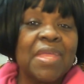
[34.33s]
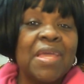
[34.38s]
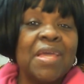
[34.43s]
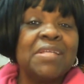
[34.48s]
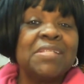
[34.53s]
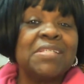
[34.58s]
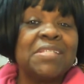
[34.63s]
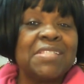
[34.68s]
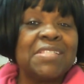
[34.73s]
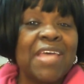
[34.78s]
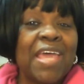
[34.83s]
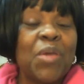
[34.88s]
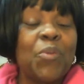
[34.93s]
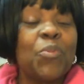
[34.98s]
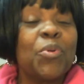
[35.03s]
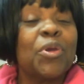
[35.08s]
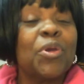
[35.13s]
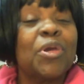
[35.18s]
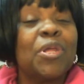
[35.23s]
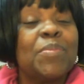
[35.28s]
Today
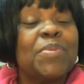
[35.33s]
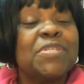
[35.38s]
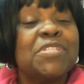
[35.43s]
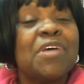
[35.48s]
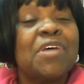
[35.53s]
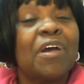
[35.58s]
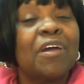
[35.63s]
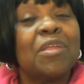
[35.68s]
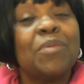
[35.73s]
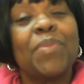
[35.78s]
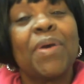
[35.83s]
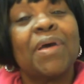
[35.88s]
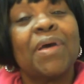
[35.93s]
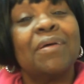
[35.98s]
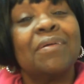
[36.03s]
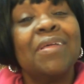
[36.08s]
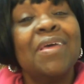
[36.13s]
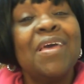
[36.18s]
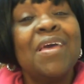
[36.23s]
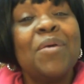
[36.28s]
we're going to be talking
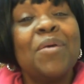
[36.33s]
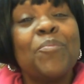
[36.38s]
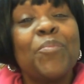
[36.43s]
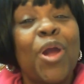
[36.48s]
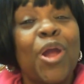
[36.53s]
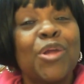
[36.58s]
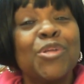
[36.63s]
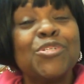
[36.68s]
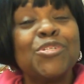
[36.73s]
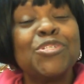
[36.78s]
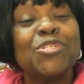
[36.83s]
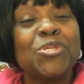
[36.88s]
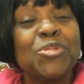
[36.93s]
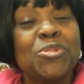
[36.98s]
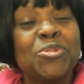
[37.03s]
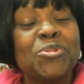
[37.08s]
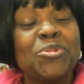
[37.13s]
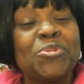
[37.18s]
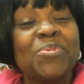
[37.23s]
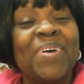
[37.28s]
about part
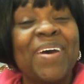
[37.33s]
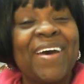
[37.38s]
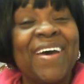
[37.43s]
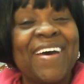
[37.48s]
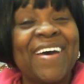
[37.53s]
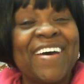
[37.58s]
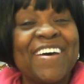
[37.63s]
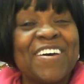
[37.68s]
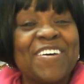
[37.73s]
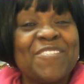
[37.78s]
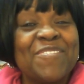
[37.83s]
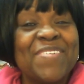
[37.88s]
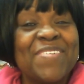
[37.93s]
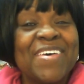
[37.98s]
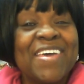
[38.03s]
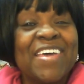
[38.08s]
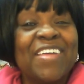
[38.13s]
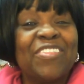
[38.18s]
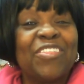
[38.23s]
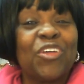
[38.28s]
2 of
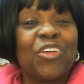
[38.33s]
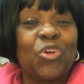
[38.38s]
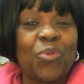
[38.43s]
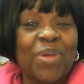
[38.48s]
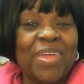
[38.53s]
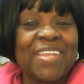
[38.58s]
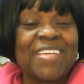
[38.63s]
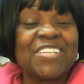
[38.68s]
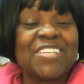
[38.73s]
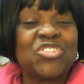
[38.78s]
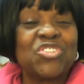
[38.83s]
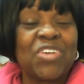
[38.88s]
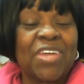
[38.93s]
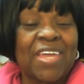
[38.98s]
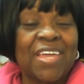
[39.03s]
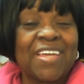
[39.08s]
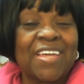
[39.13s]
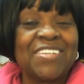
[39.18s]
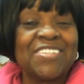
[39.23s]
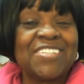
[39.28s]
the Great
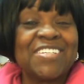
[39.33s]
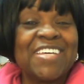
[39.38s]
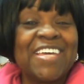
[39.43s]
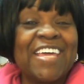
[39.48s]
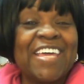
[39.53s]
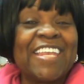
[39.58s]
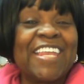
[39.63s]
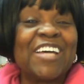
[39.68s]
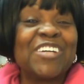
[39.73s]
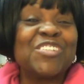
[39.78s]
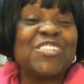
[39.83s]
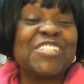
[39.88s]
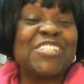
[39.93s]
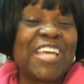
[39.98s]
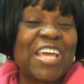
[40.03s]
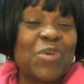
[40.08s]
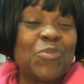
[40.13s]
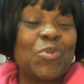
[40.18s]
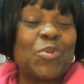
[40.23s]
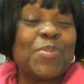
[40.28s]
Exchange. Now
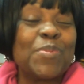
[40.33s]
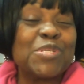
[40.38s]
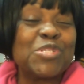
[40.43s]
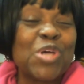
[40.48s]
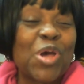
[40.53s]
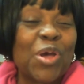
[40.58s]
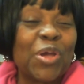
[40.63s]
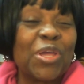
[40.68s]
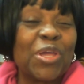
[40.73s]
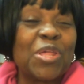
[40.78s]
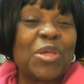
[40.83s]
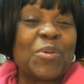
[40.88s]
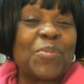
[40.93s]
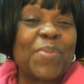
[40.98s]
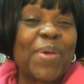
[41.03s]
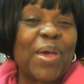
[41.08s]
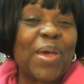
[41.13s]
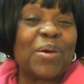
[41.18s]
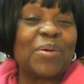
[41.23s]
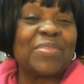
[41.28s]
today we'll be talking
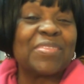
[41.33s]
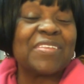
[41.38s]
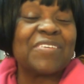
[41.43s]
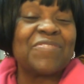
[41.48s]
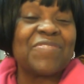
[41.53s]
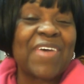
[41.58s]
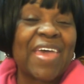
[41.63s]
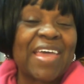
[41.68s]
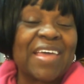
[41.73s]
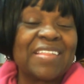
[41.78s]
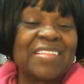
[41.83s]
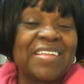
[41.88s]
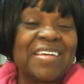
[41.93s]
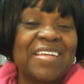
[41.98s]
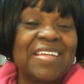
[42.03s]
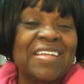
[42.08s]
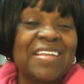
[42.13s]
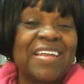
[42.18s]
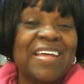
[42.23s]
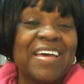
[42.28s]
about the fact
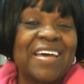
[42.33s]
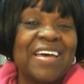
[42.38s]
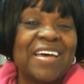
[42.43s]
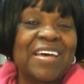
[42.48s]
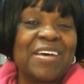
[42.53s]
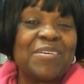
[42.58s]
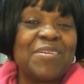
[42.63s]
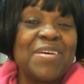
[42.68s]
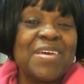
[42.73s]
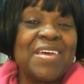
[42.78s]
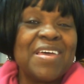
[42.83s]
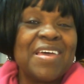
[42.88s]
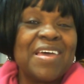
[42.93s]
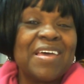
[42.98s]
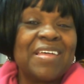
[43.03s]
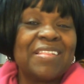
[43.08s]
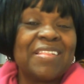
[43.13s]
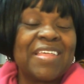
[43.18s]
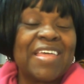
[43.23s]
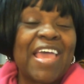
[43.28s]
that
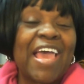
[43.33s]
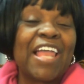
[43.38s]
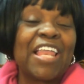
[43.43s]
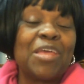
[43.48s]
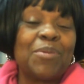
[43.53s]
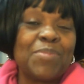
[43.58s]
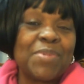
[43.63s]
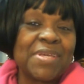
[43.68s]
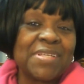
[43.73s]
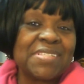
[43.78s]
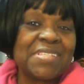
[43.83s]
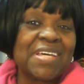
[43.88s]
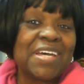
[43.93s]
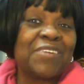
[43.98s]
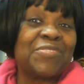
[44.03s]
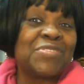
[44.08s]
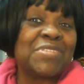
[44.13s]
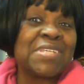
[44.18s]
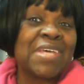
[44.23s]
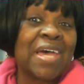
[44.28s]
the element
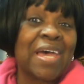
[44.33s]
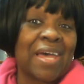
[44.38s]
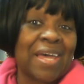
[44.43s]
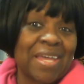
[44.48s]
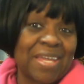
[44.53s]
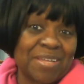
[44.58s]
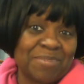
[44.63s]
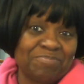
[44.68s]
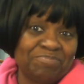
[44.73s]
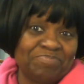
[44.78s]
of time.